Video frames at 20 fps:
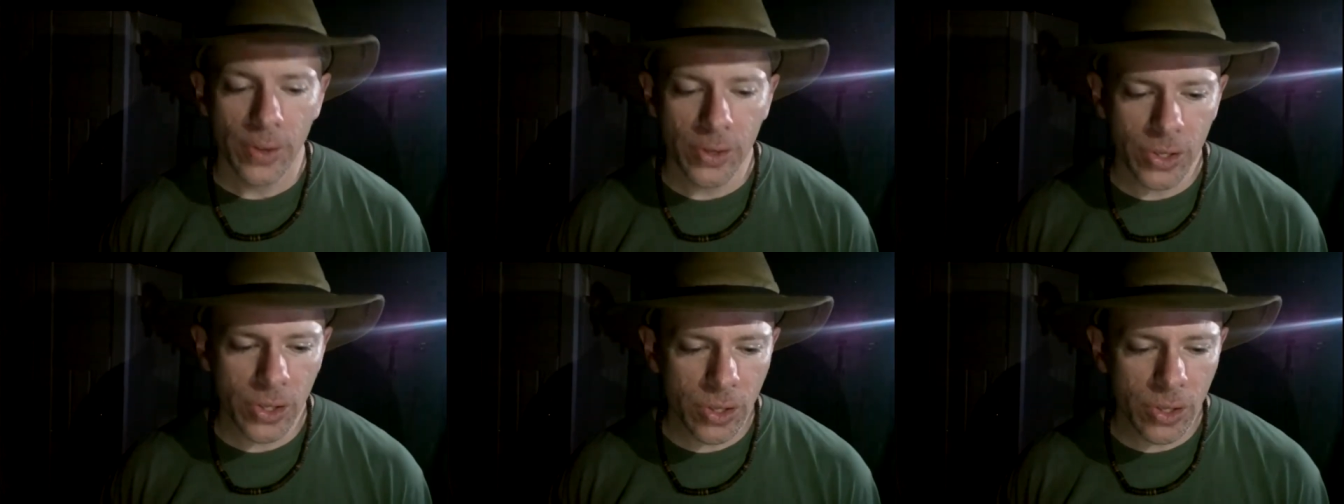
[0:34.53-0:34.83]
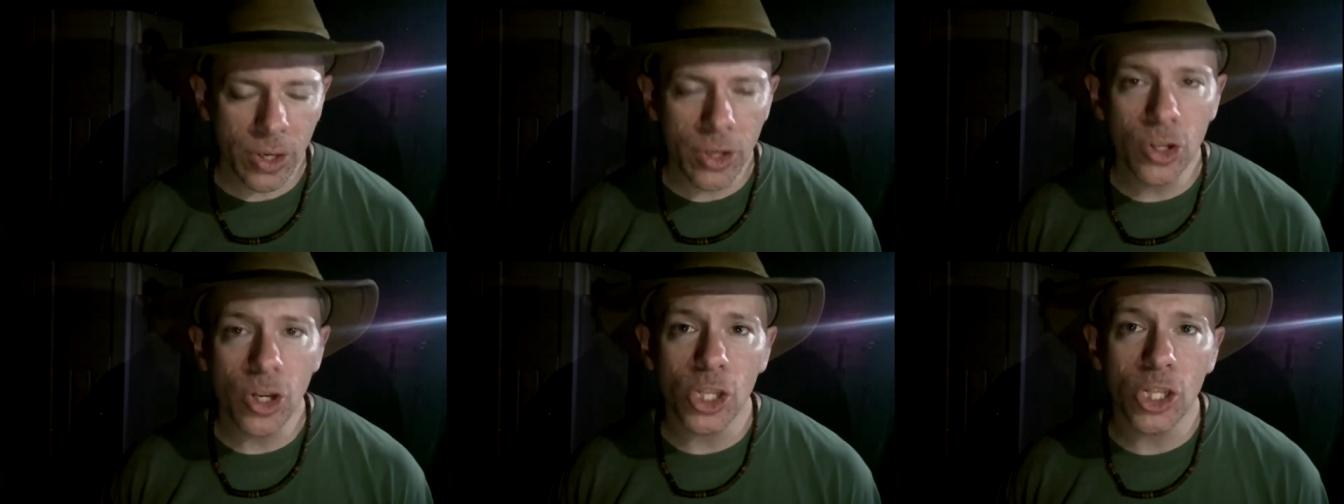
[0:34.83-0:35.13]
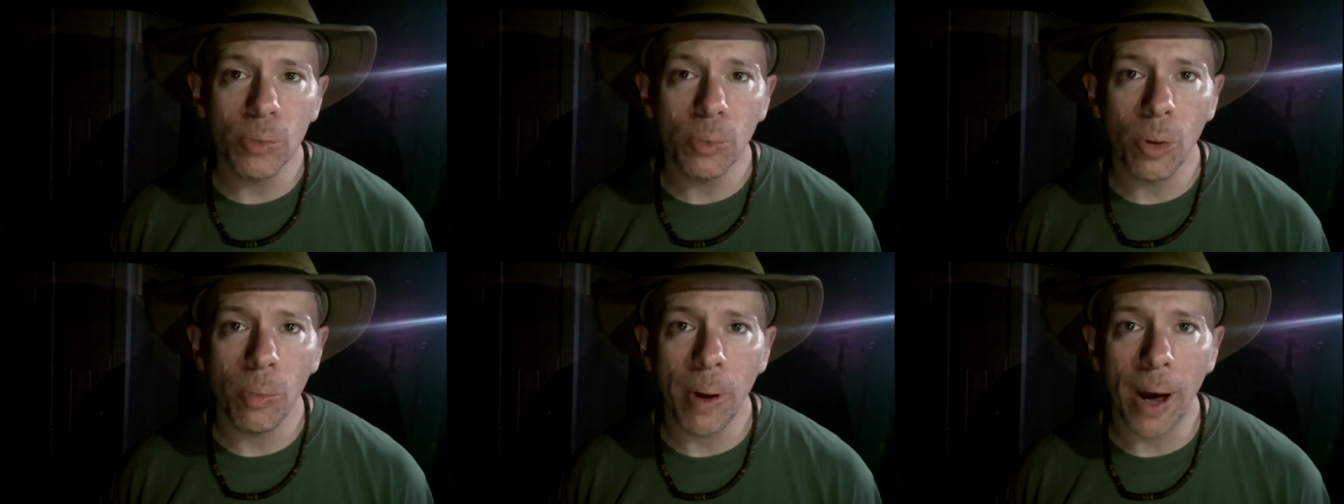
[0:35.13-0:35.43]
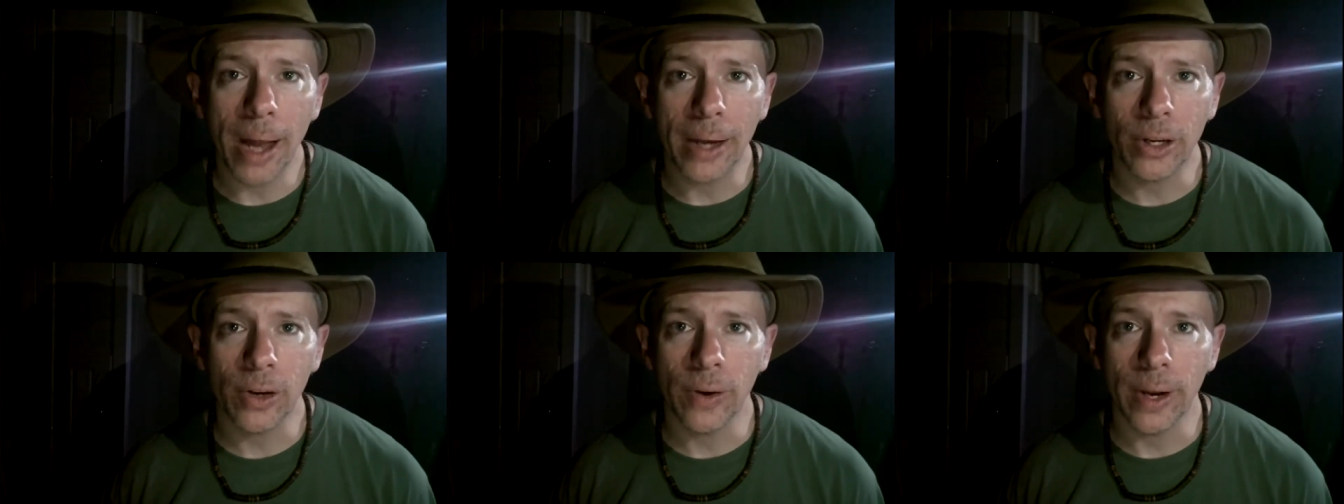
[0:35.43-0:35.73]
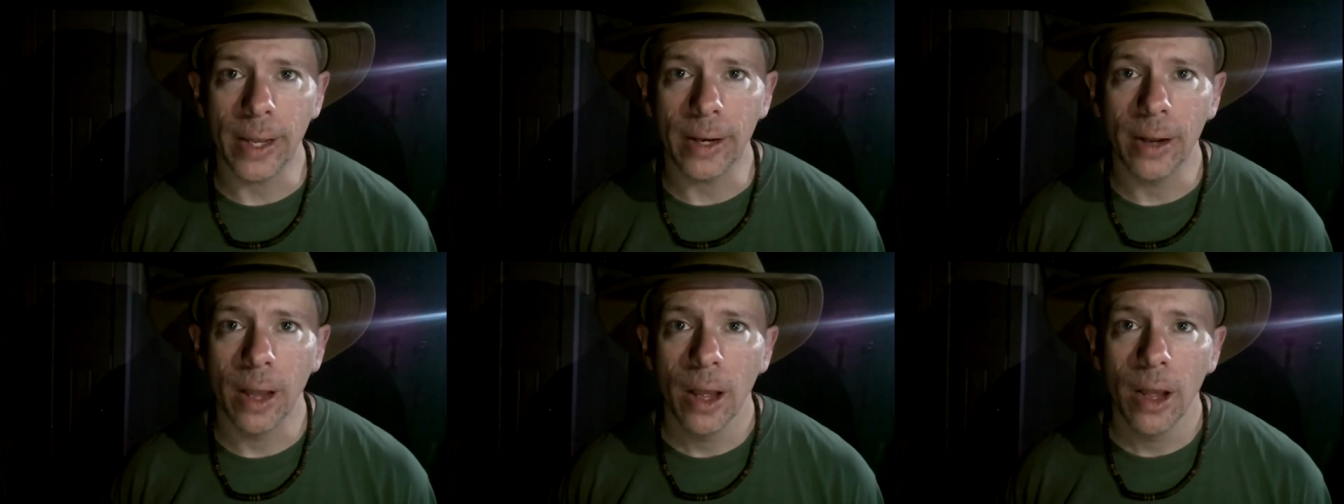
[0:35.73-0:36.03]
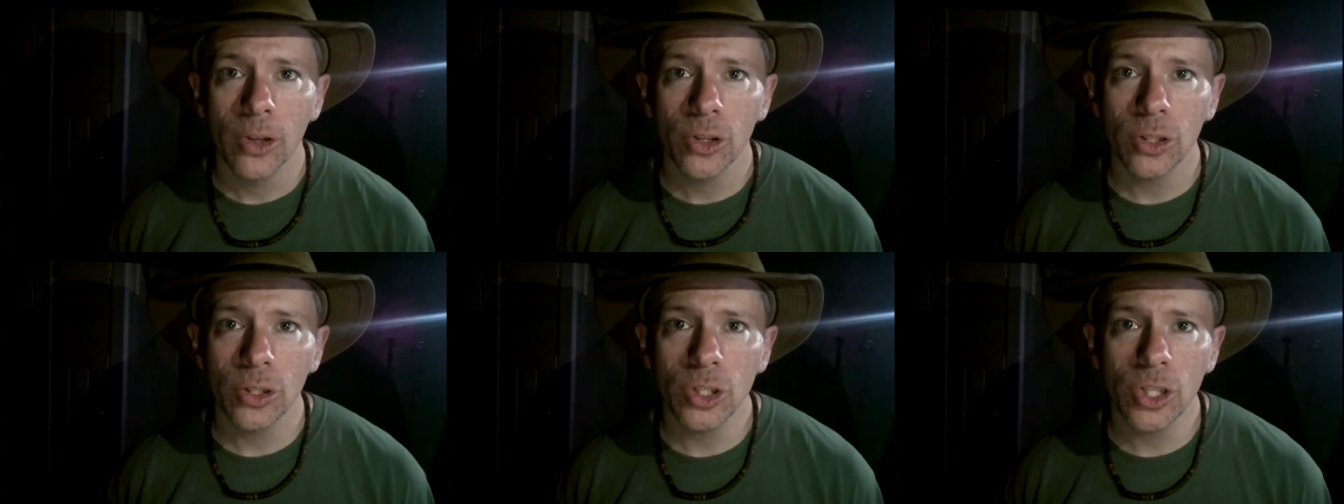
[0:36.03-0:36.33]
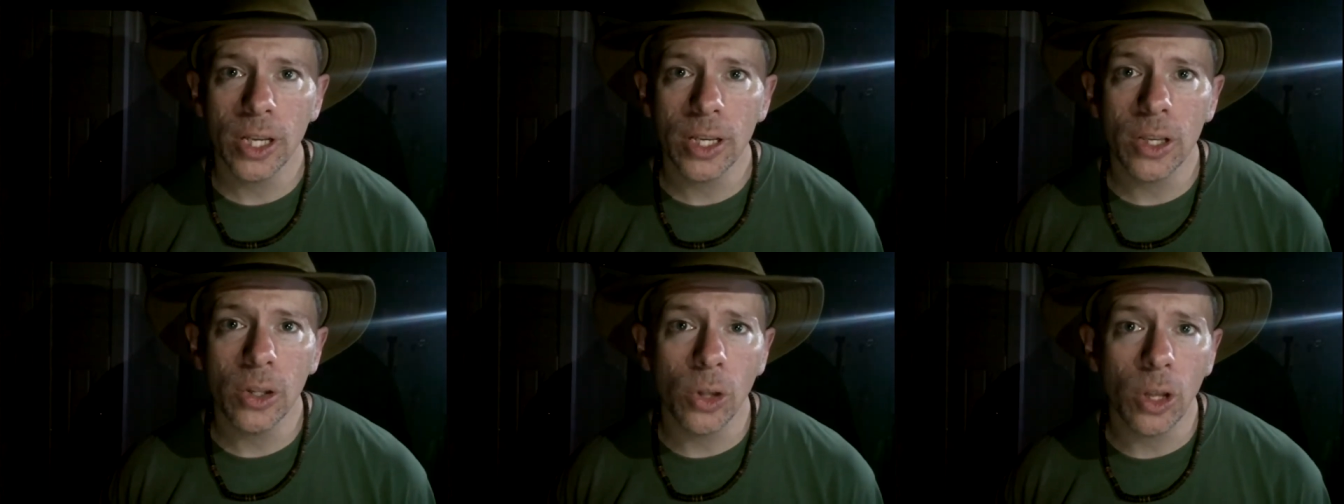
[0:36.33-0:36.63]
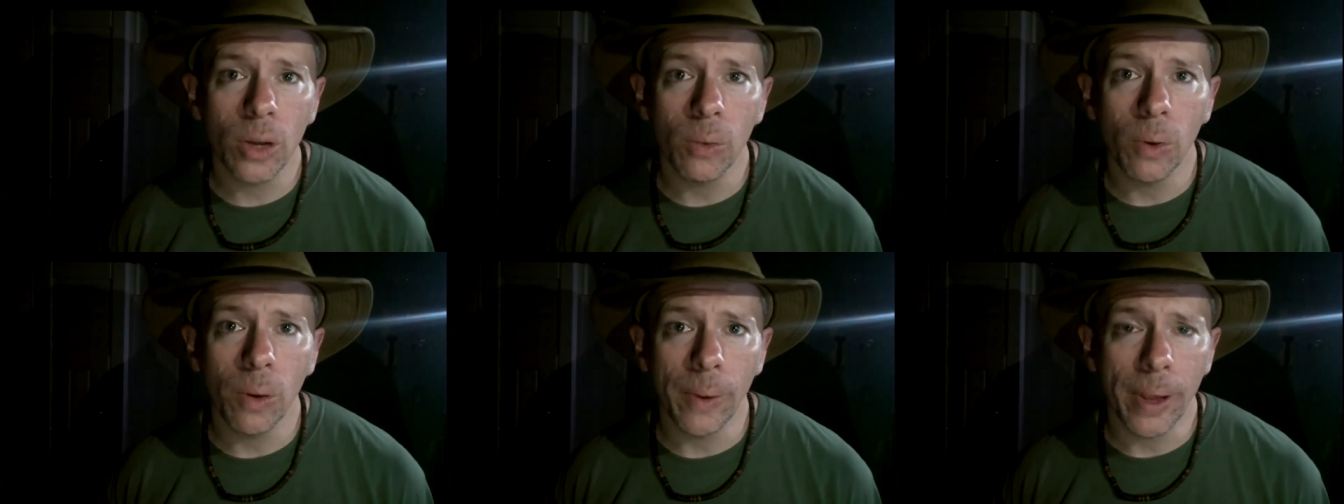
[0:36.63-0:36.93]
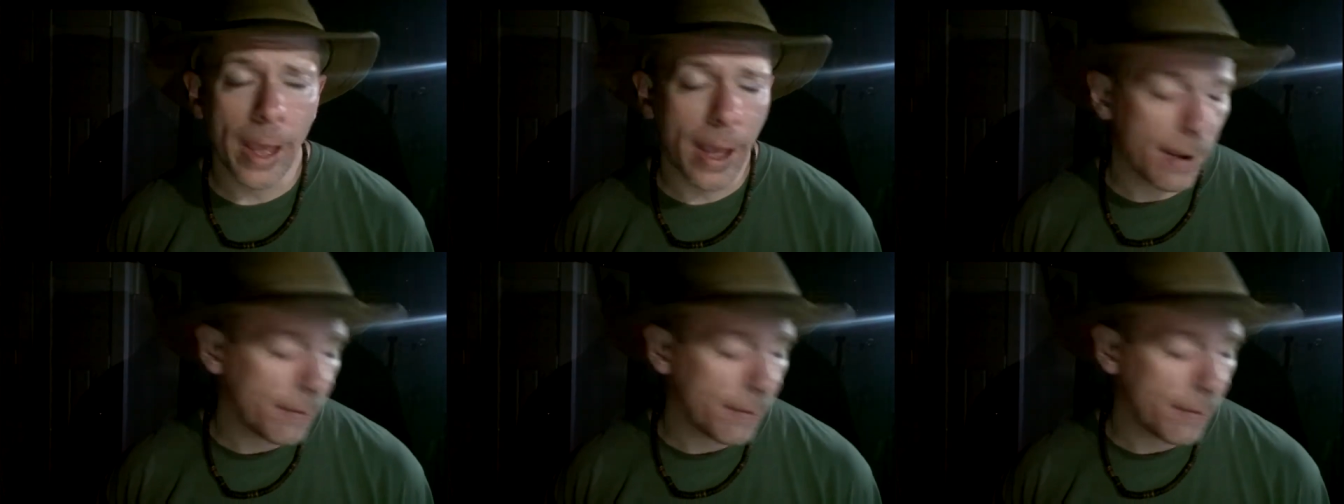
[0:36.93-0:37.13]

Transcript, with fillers: This is an adjustable pot crane, so let's take a look at what we